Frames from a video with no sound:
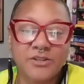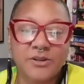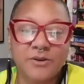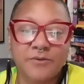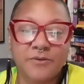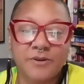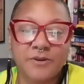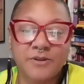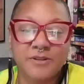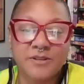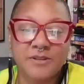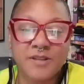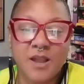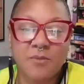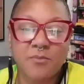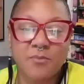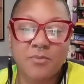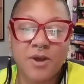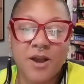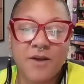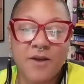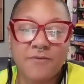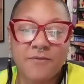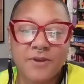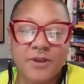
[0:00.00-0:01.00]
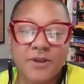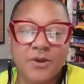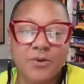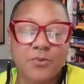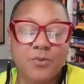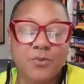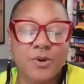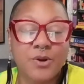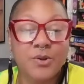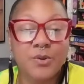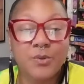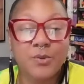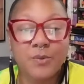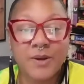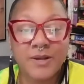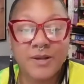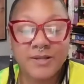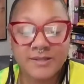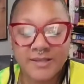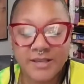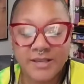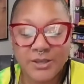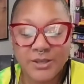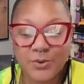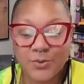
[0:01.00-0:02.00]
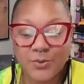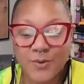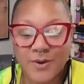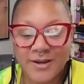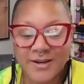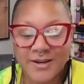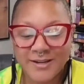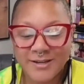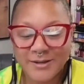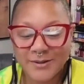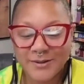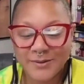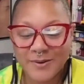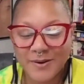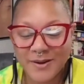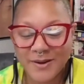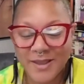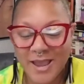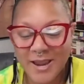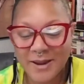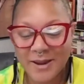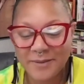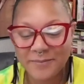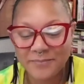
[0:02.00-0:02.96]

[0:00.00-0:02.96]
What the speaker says: versus nonprofit. What are the ones that you want to do? Okay.